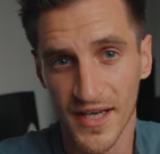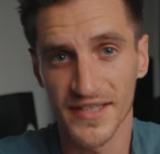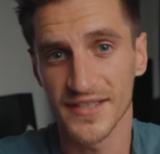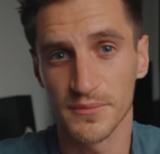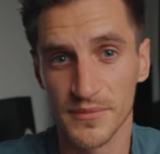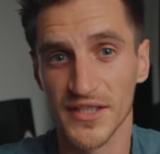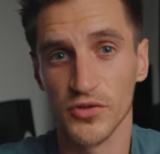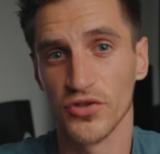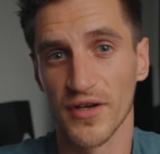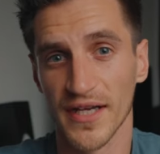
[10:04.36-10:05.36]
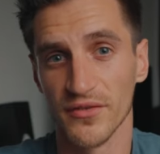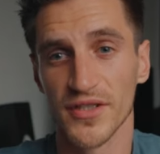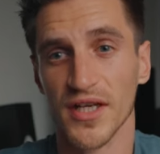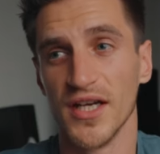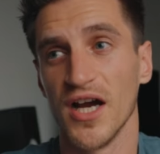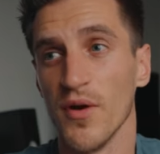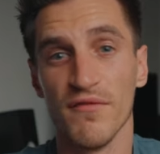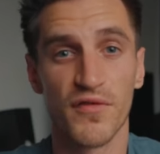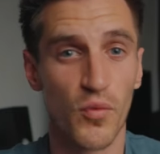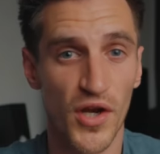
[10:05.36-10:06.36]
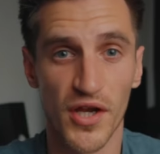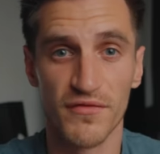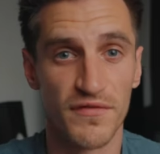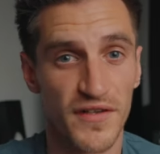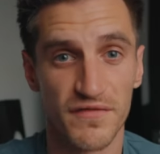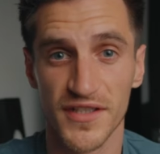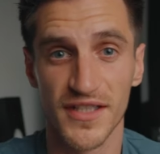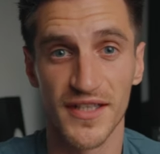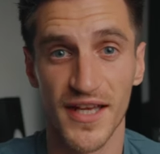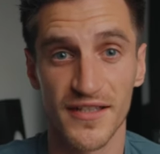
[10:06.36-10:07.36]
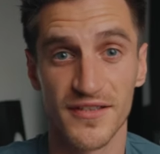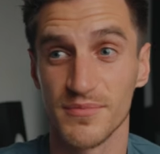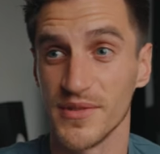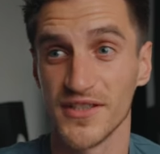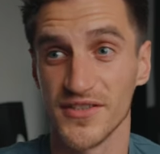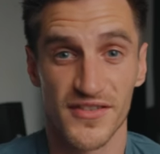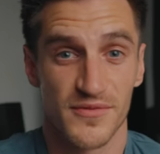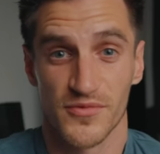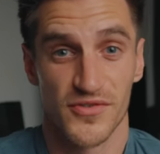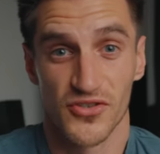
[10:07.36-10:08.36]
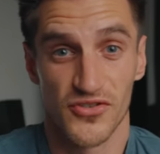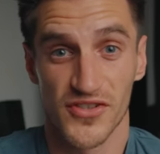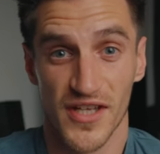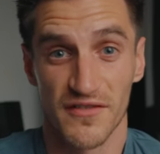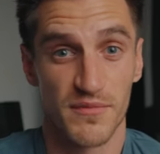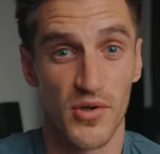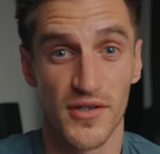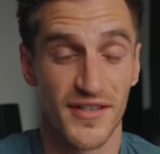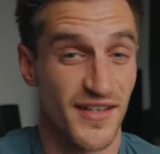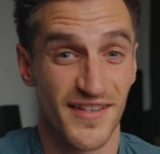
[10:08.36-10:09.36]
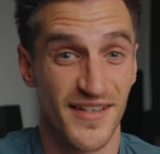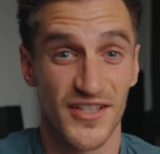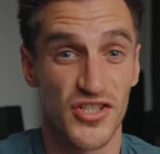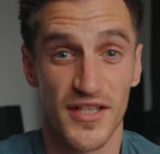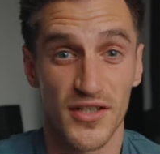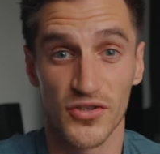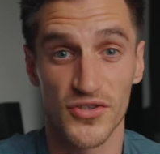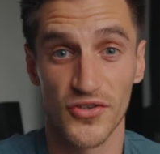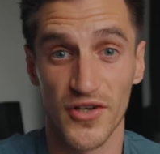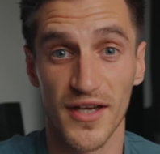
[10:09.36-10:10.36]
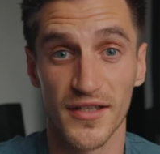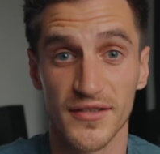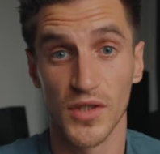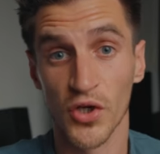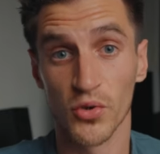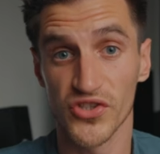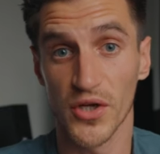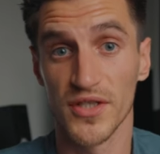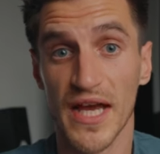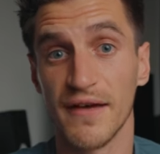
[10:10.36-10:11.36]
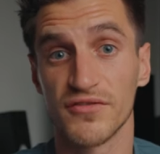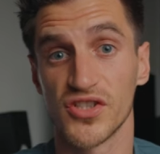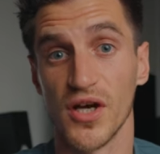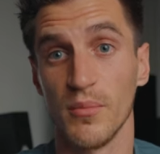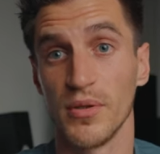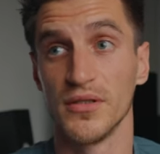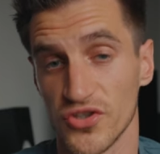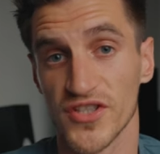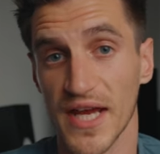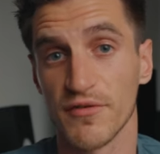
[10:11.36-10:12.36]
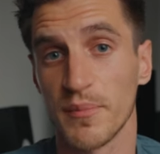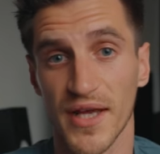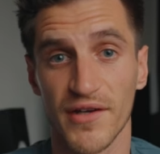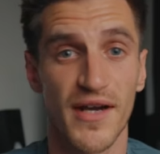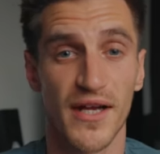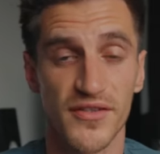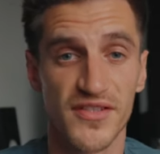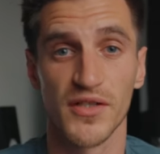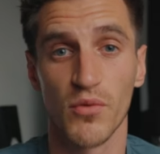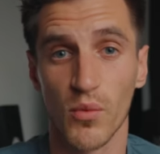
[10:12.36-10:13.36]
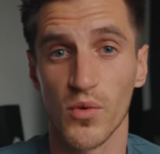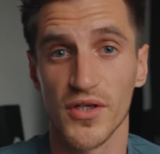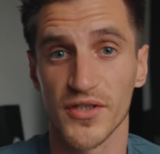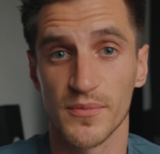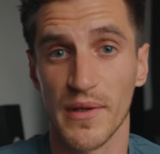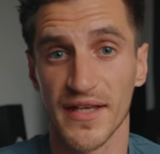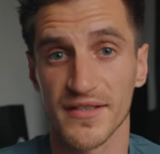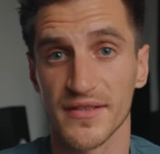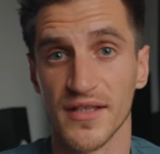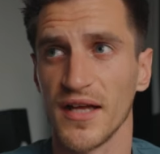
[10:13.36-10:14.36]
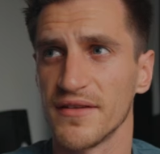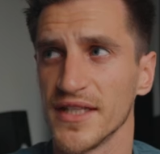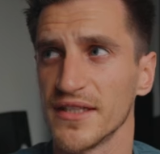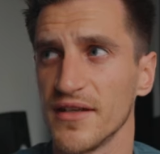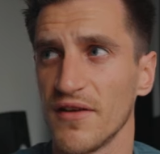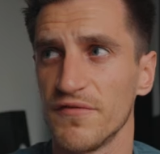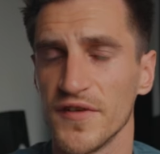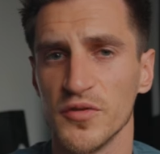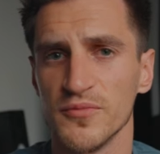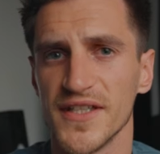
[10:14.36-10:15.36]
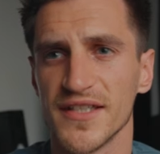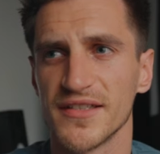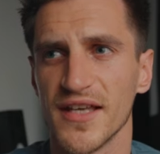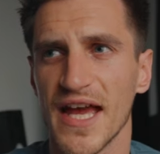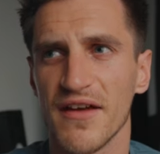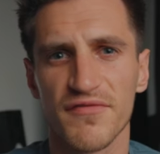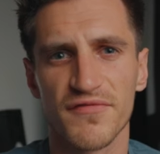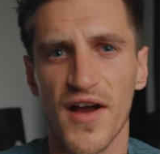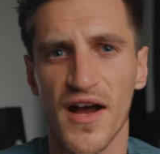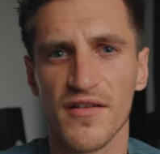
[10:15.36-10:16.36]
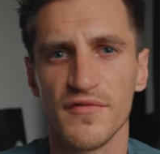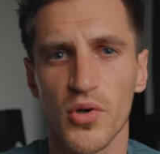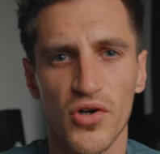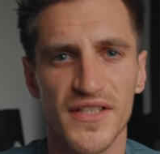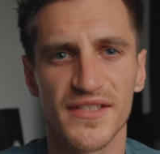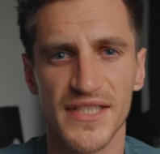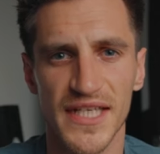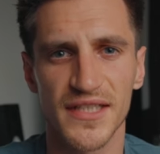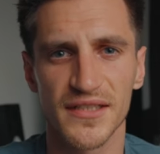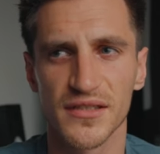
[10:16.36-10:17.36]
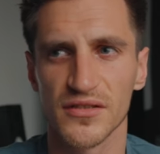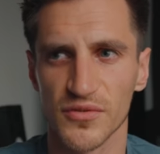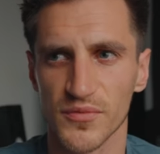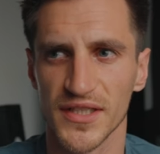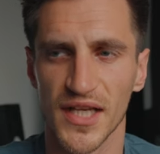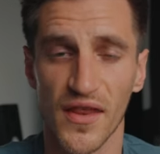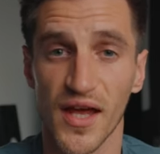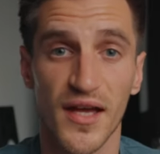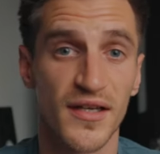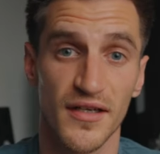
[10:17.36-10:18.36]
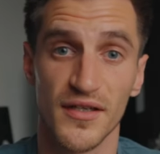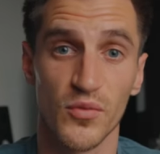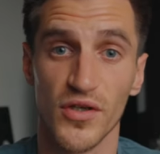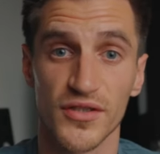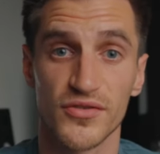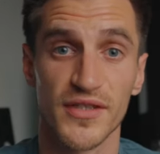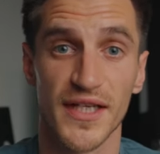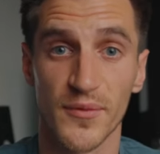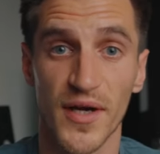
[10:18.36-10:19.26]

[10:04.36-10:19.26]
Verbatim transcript: a nice middle ground. I went for 1/50 in the end because it was a good save point and actually it looked alright. And also your f-stop. Just have a play around and see what works best. I think I filmed this at f5.6, something like that, and it worked really